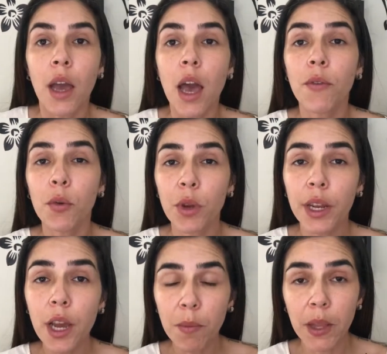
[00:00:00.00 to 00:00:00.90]
I've
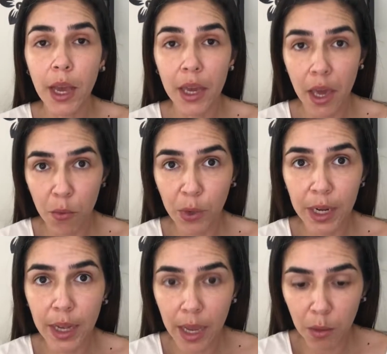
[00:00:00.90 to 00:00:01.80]
already applied a
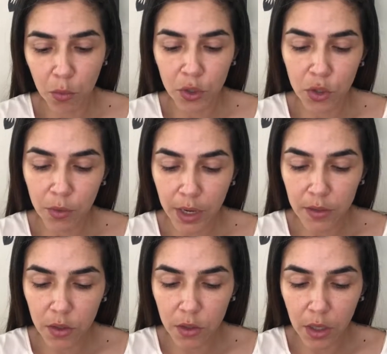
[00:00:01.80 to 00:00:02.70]
really light
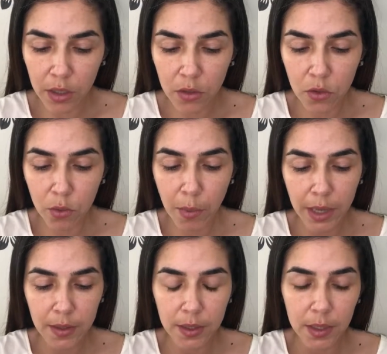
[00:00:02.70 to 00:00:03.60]
moisturizer into
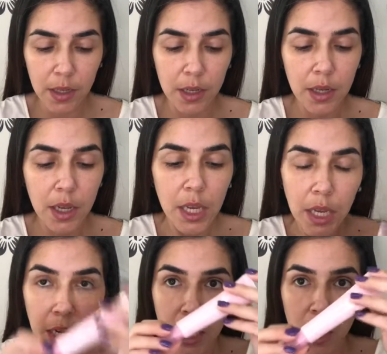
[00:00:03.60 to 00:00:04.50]
my skin,
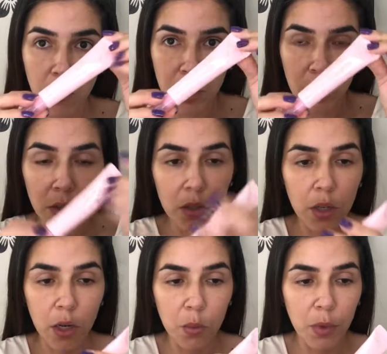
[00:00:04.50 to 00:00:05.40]
and now we're gonna
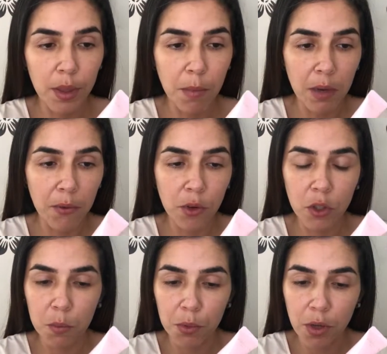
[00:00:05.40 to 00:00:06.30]
start with my
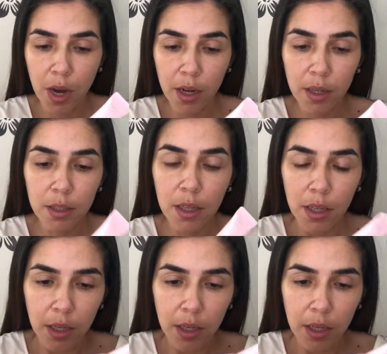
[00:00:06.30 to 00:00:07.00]
first product.